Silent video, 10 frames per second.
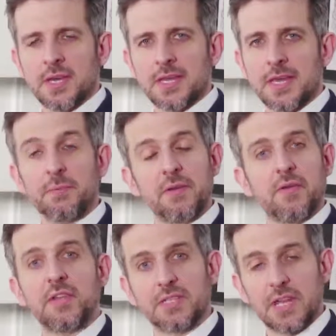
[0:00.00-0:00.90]
they can be
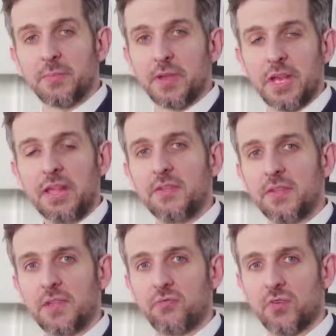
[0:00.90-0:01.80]
very stubborn, and even
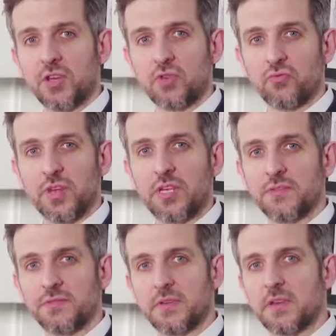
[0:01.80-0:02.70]
if the original
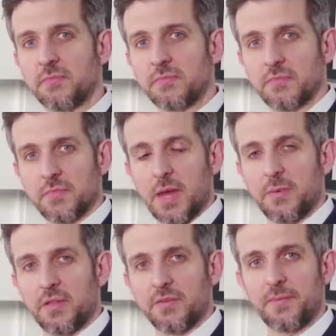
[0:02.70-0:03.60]
reason for them
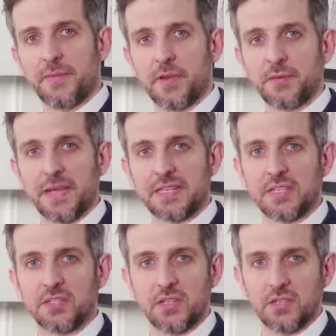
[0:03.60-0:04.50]
happening in the first place
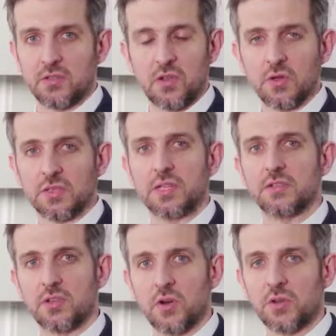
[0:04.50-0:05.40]
has long
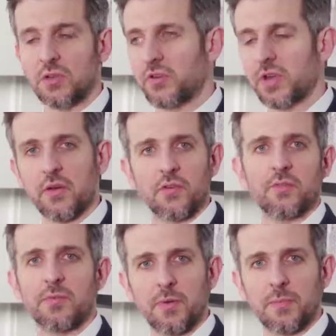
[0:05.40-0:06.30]
since gone, you've recovered
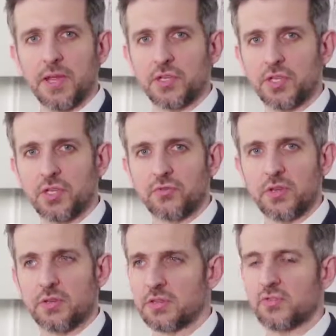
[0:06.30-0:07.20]
from the whiplash
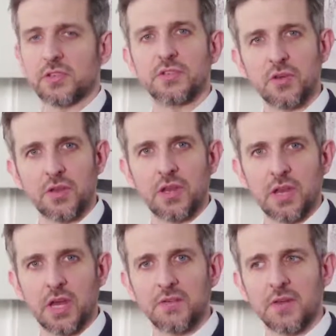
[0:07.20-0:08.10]
injury, the stress has gone in your
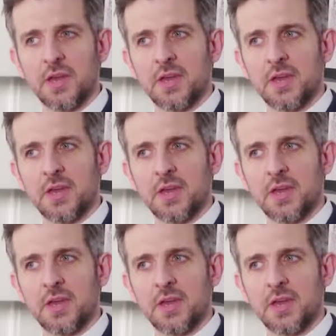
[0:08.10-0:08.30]
life,